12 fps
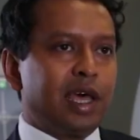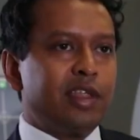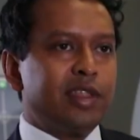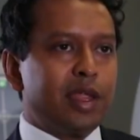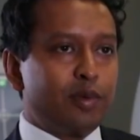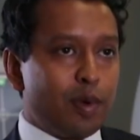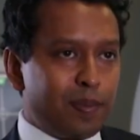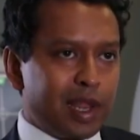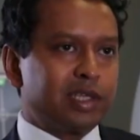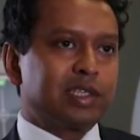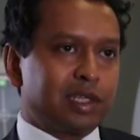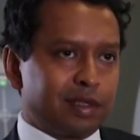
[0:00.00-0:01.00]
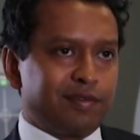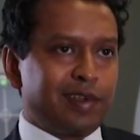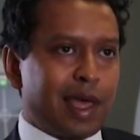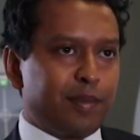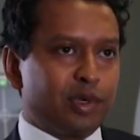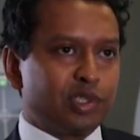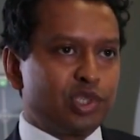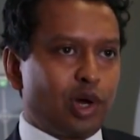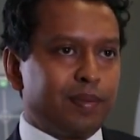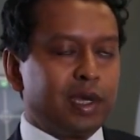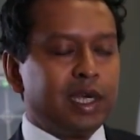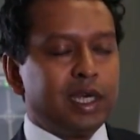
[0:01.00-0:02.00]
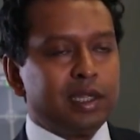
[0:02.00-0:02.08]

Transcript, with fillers: and then replacing the flap on top.